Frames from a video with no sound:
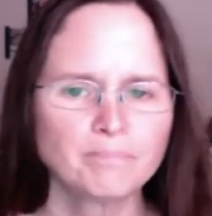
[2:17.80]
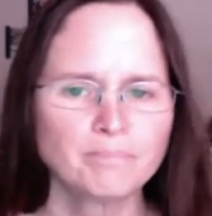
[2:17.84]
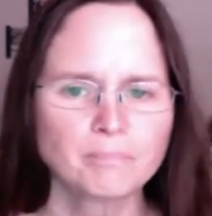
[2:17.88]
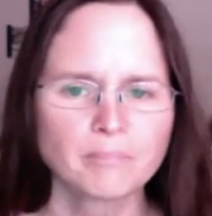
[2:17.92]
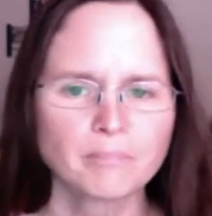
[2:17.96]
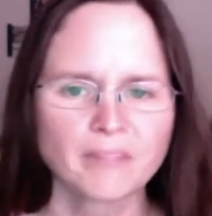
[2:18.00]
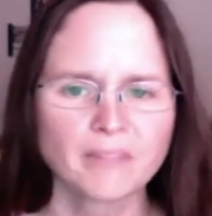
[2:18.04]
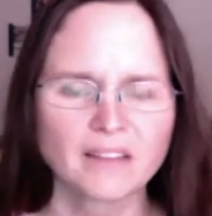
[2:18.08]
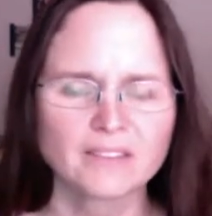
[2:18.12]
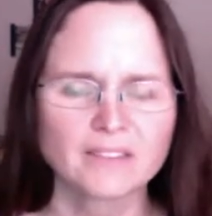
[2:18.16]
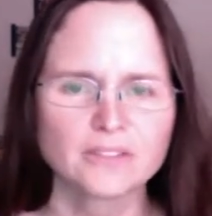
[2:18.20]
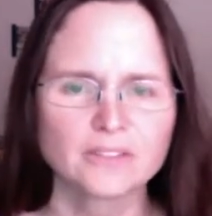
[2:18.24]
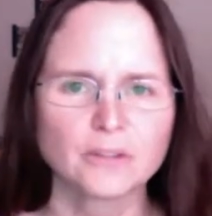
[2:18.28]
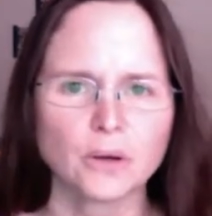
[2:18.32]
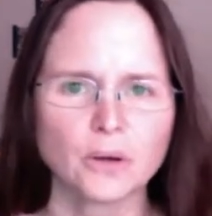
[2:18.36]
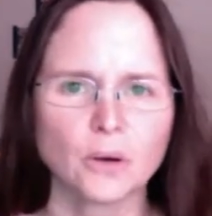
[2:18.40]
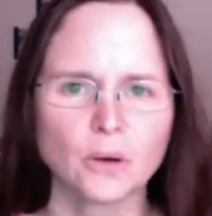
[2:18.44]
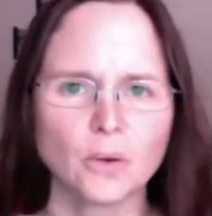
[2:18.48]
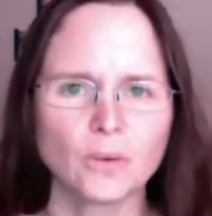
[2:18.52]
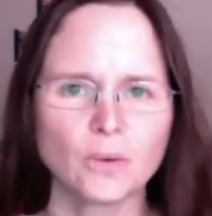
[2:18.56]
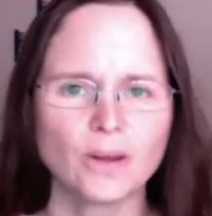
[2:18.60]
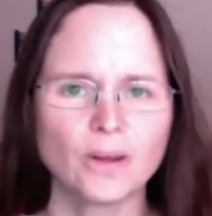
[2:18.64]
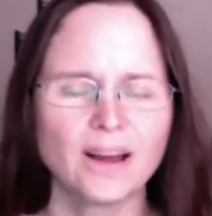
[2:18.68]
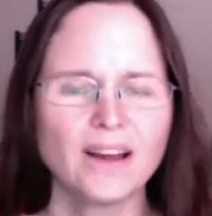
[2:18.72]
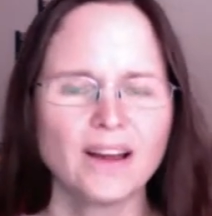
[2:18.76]

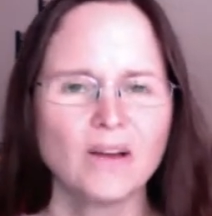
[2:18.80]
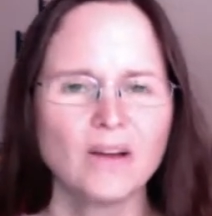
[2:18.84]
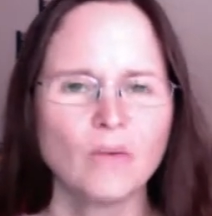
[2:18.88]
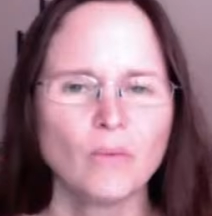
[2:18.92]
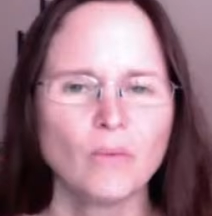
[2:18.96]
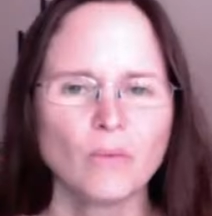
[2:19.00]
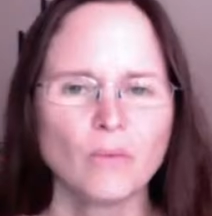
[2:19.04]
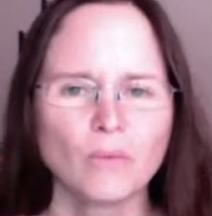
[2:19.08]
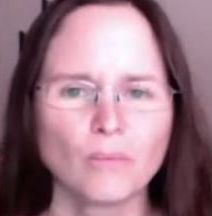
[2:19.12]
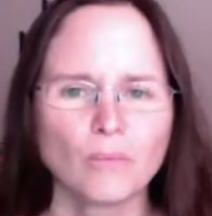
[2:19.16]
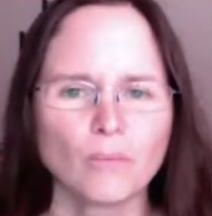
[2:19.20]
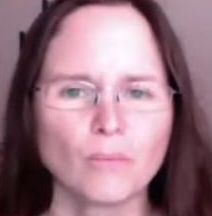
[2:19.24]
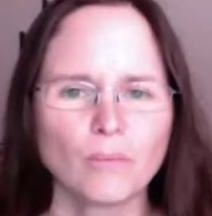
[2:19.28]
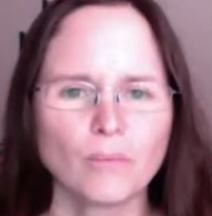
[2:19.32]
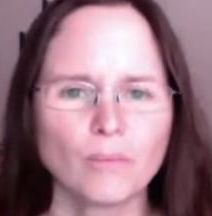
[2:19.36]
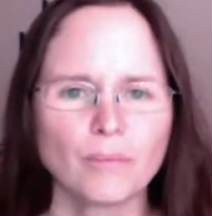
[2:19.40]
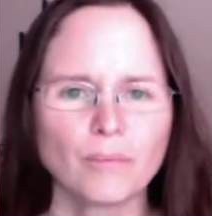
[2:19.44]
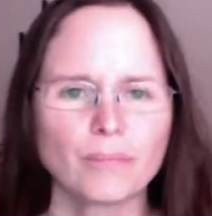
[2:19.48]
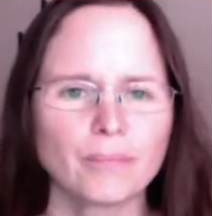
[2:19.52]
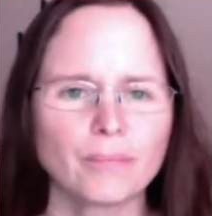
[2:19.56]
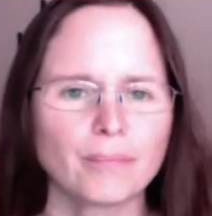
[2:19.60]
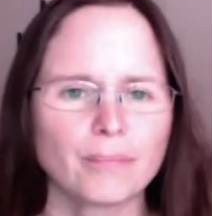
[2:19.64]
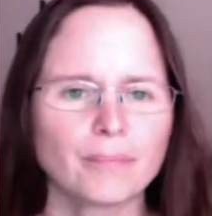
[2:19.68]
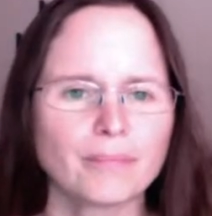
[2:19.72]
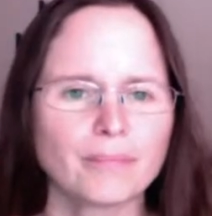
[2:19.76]
So
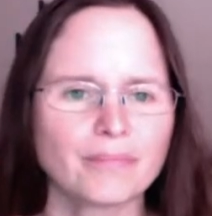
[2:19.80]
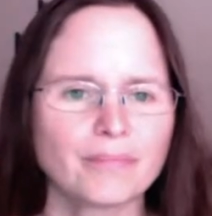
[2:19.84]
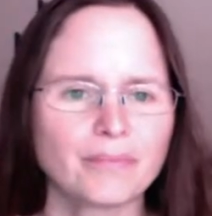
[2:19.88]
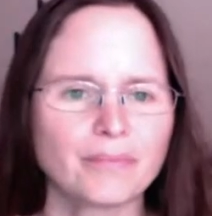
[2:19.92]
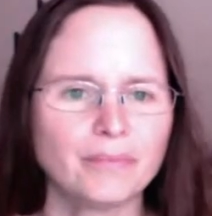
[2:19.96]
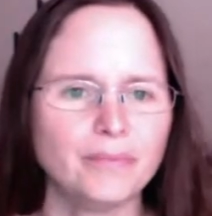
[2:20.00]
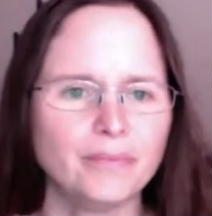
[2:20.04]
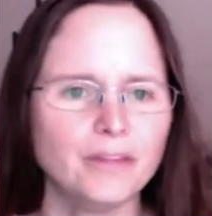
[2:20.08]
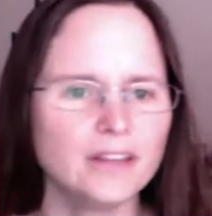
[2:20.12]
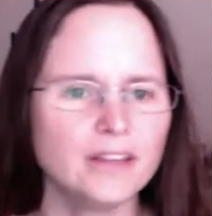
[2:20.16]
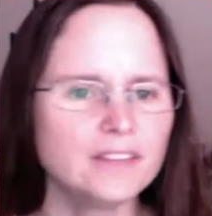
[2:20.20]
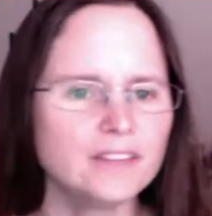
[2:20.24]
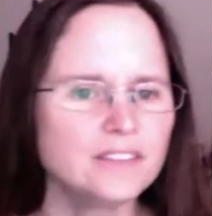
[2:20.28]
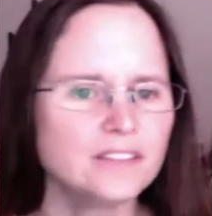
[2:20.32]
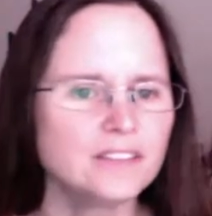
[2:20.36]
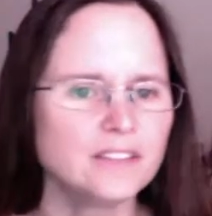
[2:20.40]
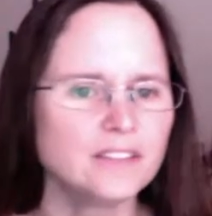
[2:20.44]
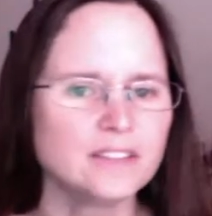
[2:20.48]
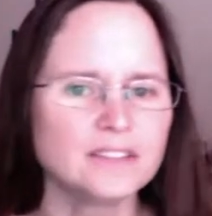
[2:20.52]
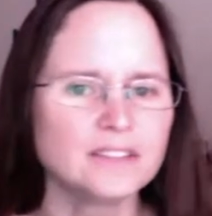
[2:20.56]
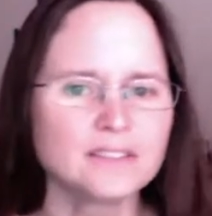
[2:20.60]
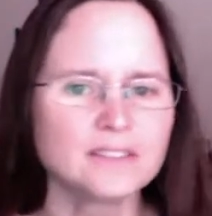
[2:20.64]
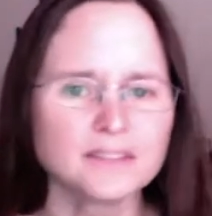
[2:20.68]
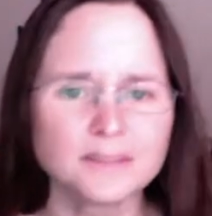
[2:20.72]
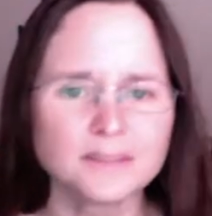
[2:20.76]
this
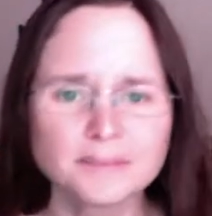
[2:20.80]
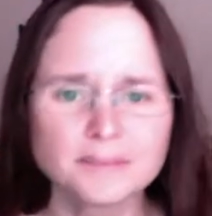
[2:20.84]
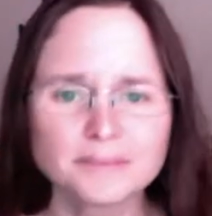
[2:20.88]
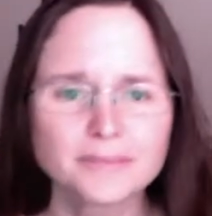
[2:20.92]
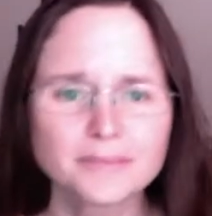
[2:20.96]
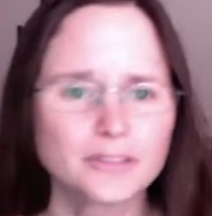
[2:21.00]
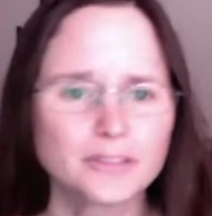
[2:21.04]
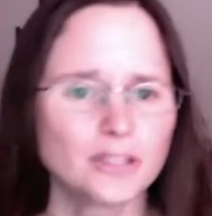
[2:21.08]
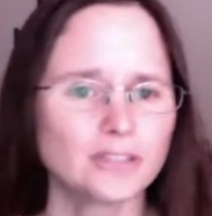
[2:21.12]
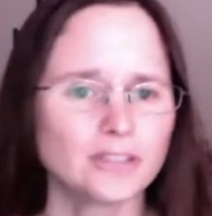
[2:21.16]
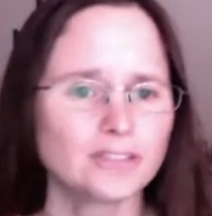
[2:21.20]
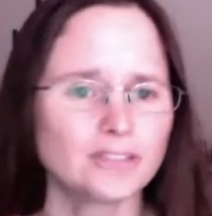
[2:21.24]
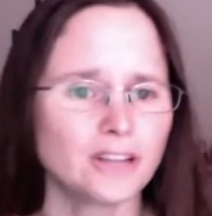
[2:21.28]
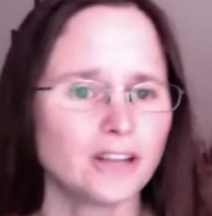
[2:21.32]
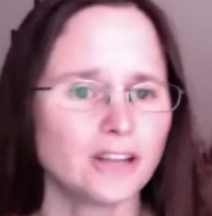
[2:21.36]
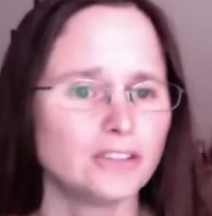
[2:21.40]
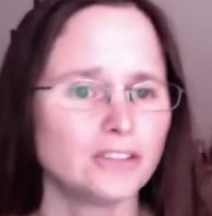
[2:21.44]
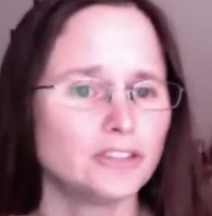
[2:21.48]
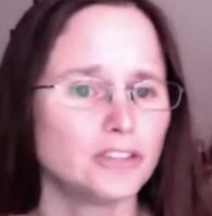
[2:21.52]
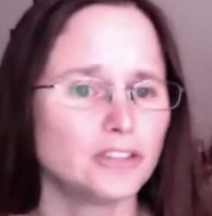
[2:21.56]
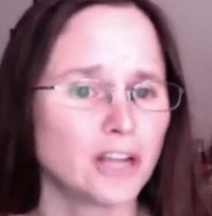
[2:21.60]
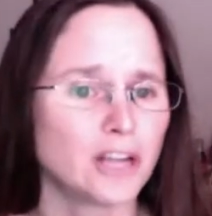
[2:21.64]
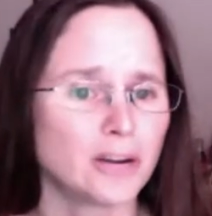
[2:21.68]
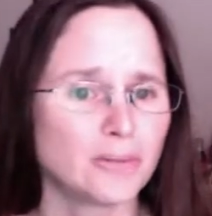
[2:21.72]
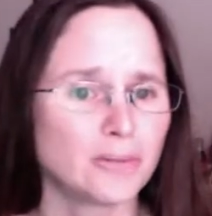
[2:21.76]
is just a
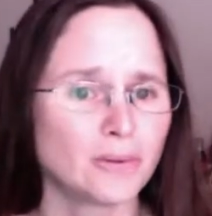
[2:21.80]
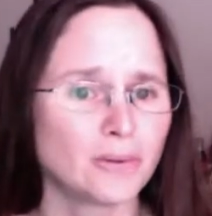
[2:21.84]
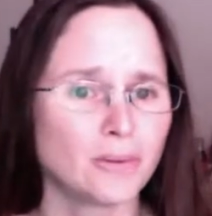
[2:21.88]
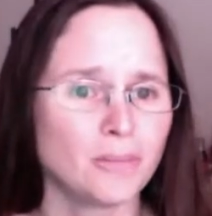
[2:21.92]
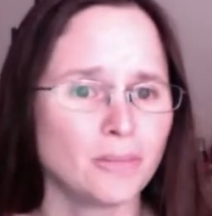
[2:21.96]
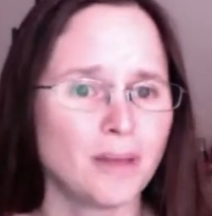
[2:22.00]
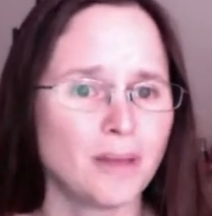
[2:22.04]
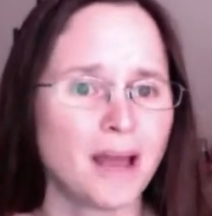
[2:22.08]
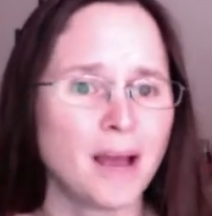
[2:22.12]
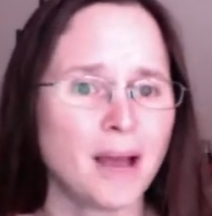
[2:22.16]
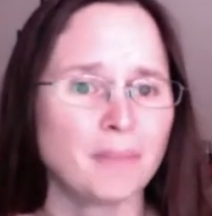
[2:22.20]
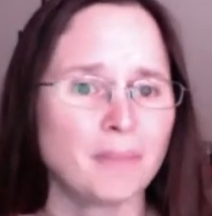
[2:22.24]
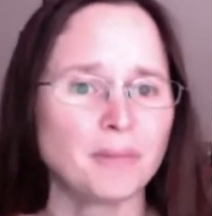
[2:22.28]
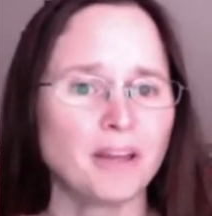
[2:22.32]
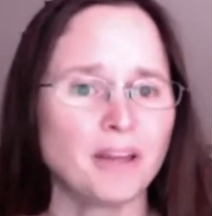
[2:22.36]
general map.